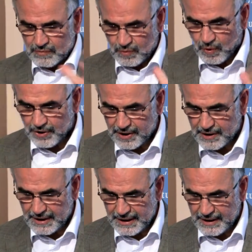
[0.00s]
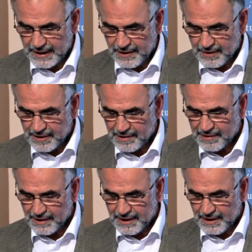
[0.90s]
water
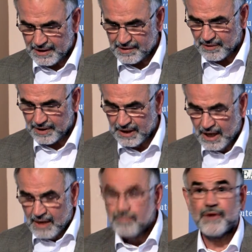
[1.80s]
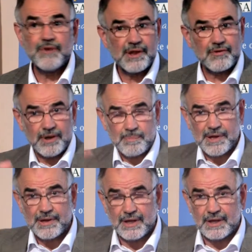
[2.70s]
areas, and so on, buffer
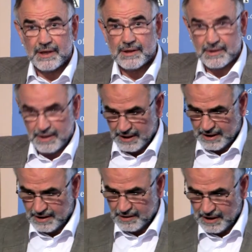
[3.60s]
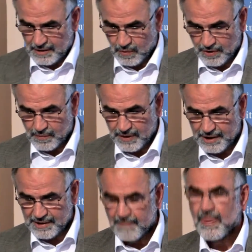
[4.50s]
strips along
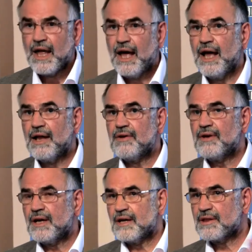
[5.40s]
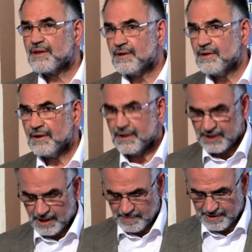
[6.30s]
waterways, and certain
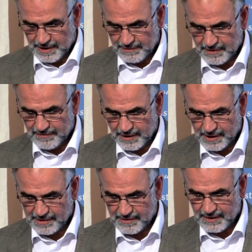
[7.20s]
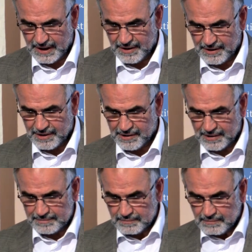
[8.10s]
types of forested
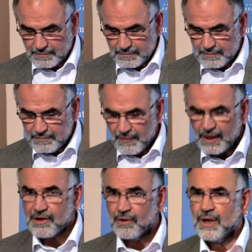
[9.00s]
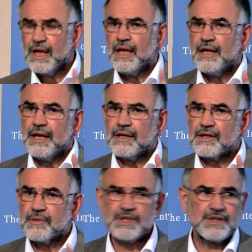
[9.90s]
areas. So
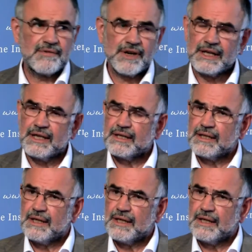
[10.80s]
the Commissioner is very